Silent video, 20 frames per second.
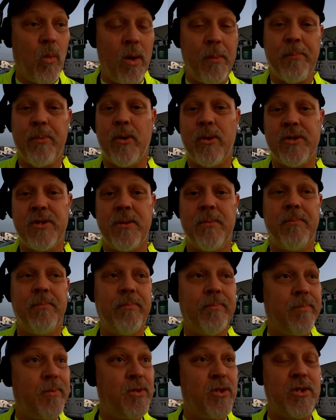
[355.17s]
One
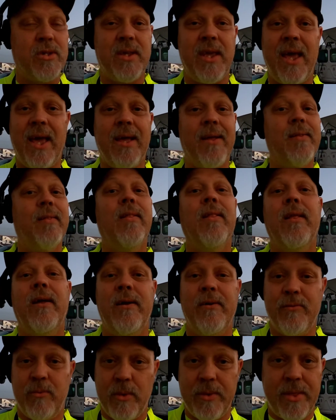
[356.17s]
person just can't
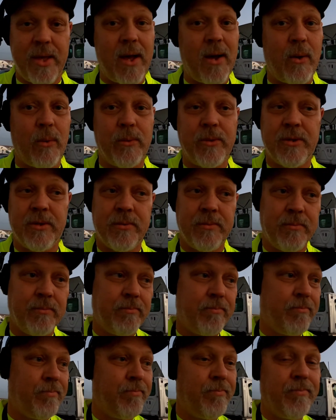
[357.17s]
live without
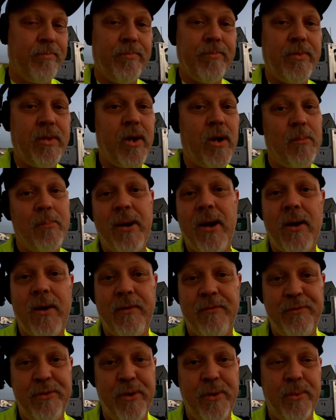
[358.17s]
their
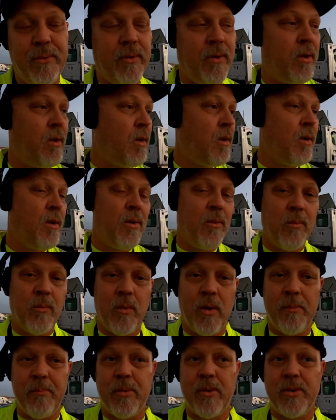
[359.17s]
American food.
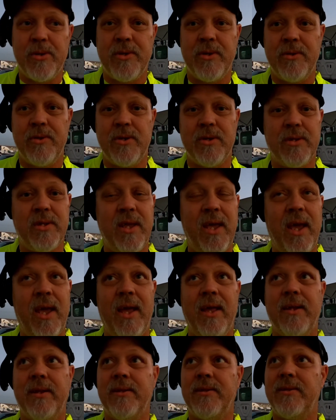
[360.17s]
One person just
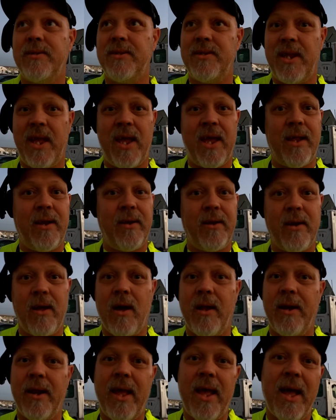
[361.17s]
can't stand
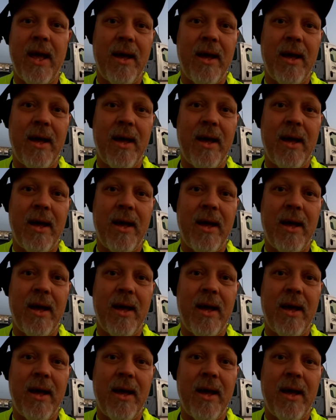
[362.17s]
not to